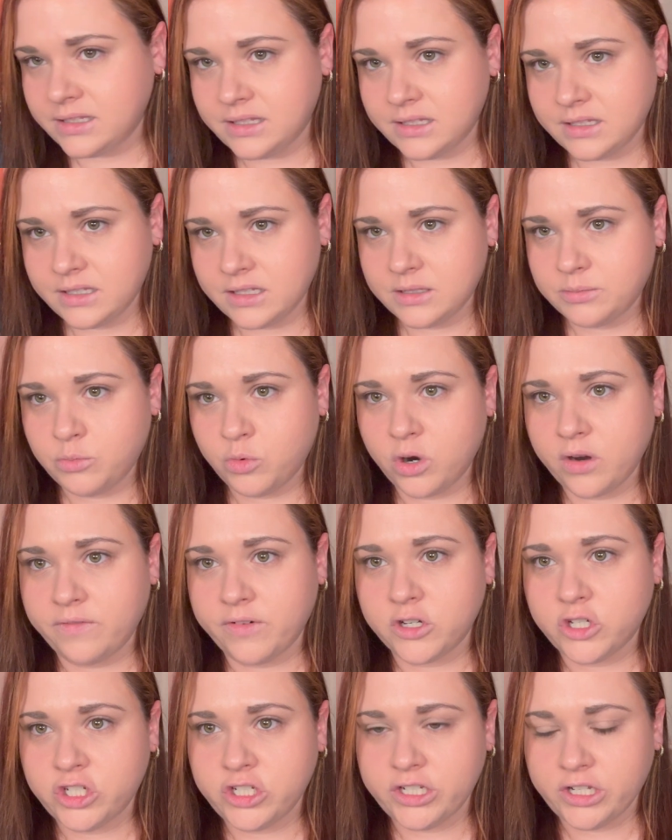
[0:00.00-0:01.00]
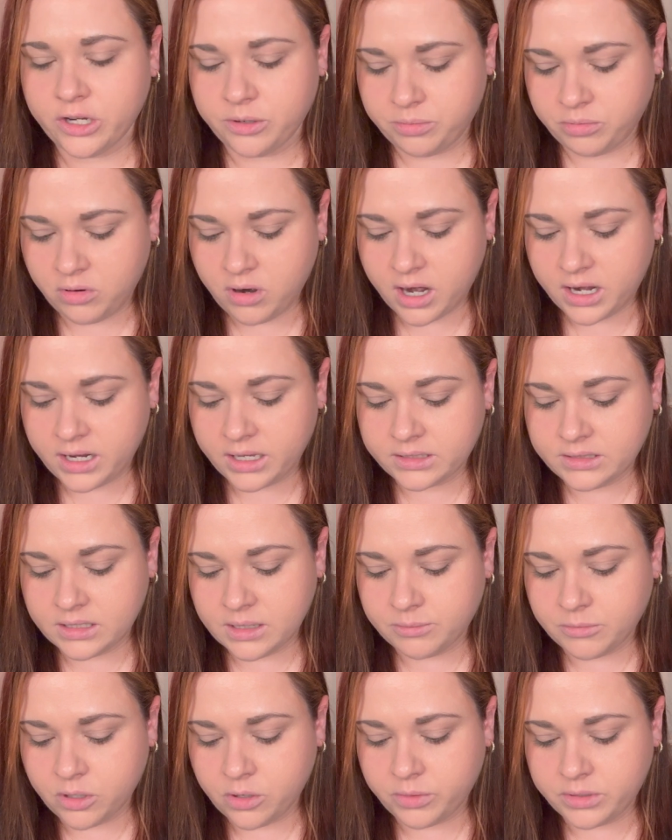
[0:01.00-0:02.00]
this is more of a sheer product,
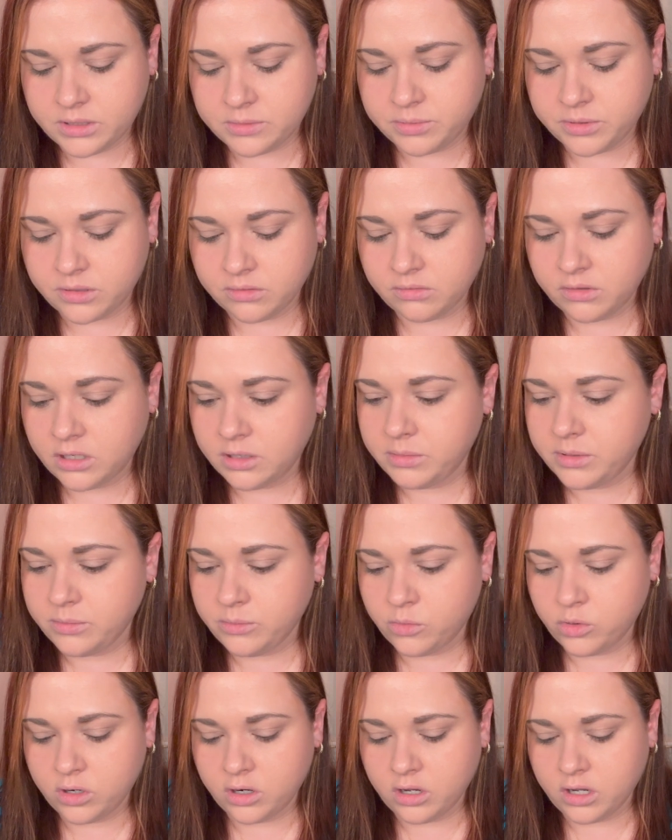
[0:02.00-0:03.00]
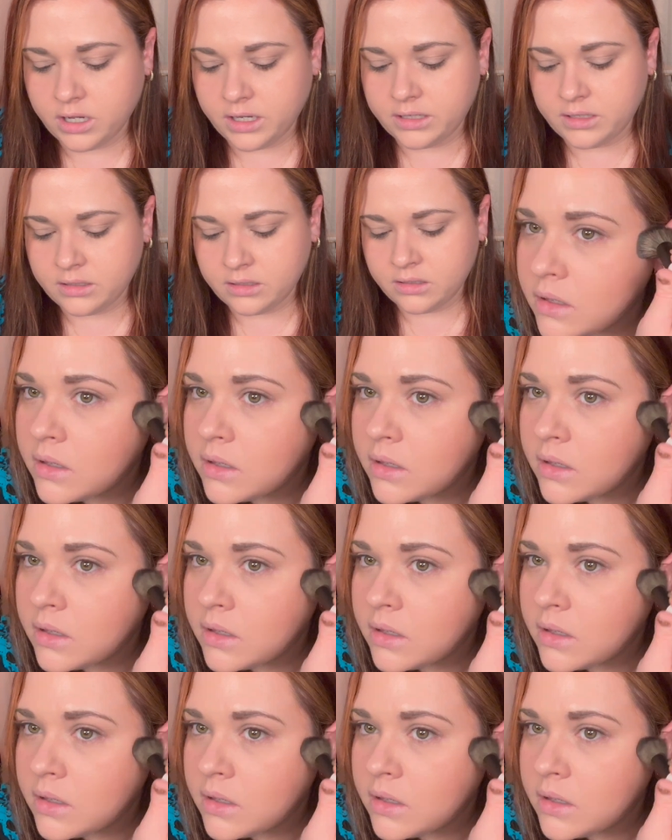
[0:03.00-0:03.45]
I'm going to put a little bit more on.